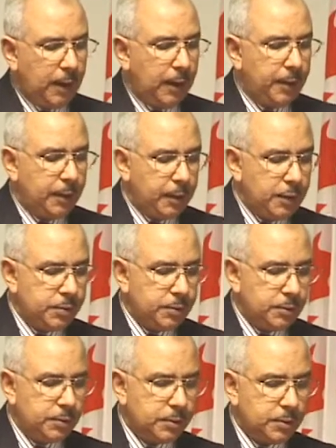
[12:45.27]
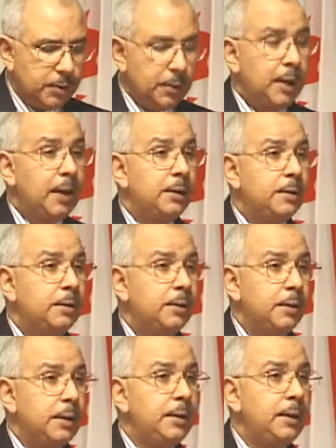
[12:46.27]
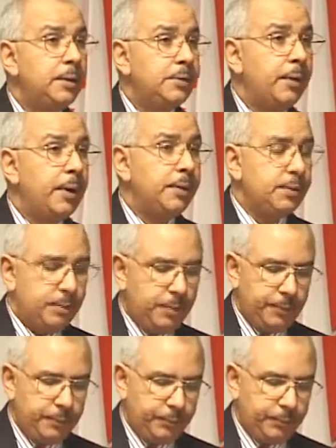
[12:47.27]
and the issues that it has raised.